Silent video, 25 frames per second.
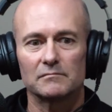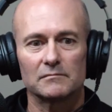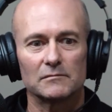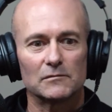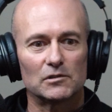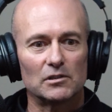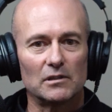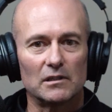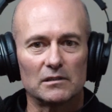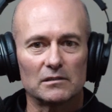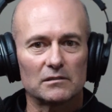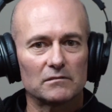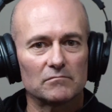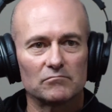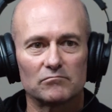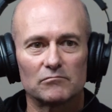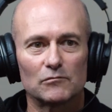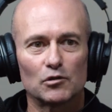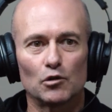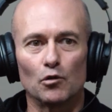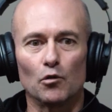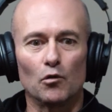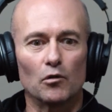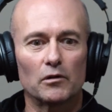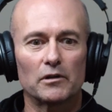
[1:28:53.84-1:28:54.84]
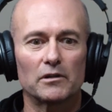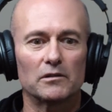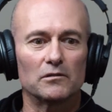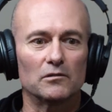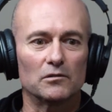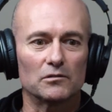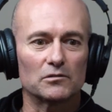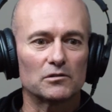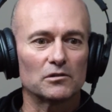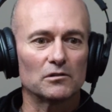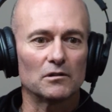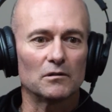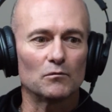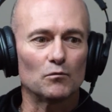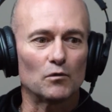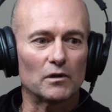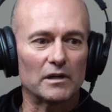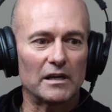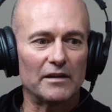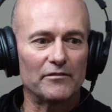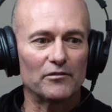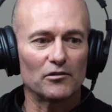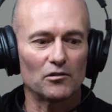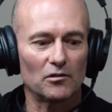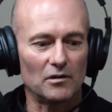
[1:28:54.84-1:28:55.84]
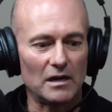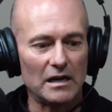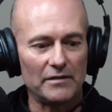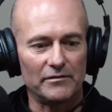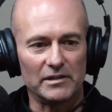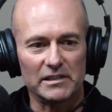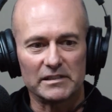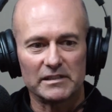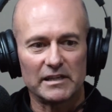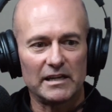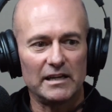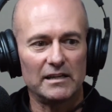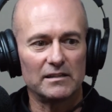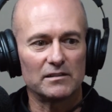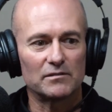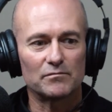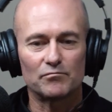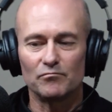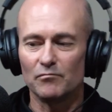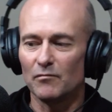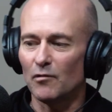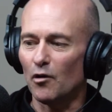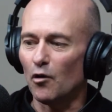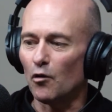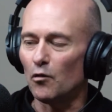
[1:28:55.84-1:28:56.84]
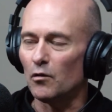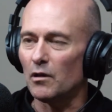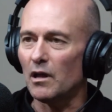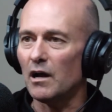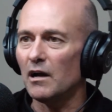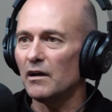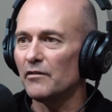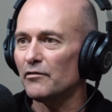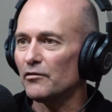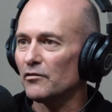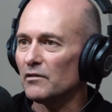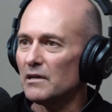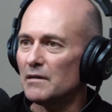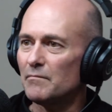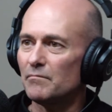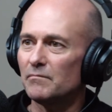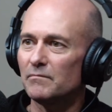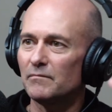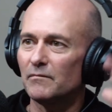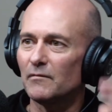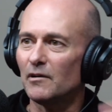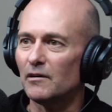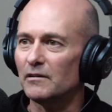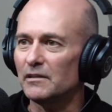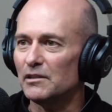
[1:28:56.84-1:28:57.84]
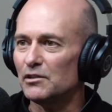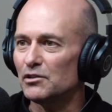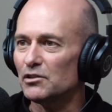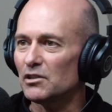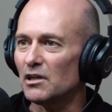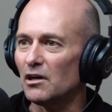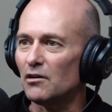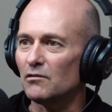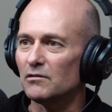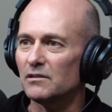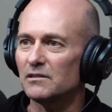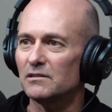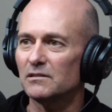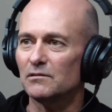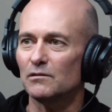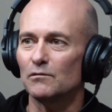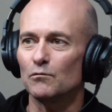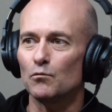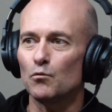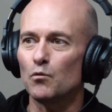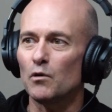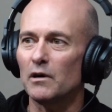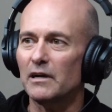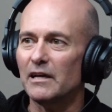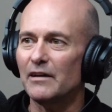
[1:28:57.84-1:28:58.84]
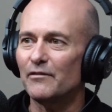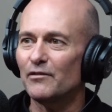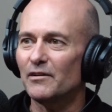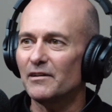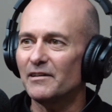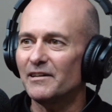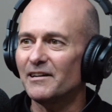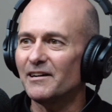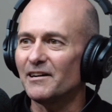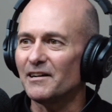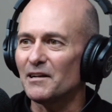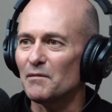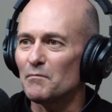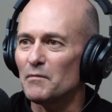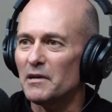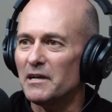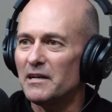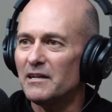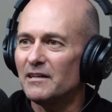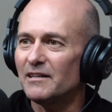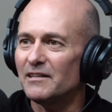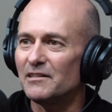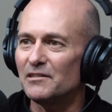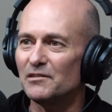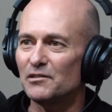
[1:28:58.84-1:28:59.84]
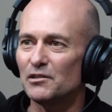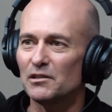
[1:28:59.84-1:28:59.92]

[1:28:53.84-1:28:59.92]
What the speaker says: just talking or doing whatever, or have his kids all over him on his shoulders or whatever, you know what I mean, and